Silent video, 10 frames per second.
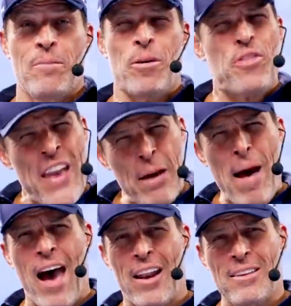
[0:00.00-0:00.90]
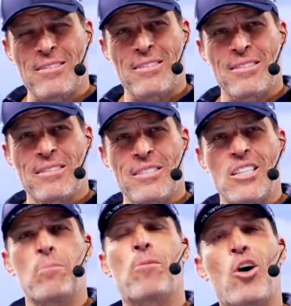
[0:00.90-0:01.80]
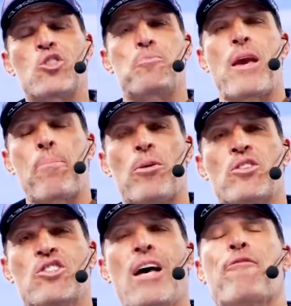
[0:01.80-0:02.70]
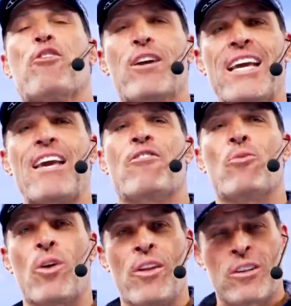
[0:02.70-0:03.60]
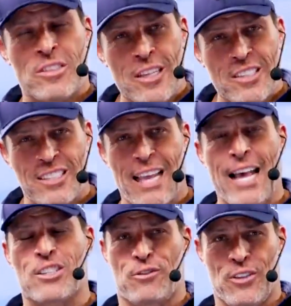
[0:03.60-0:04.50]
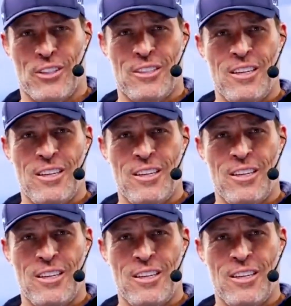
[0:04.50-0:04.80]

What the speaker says: But think about it. Most people suffer even when they're successful.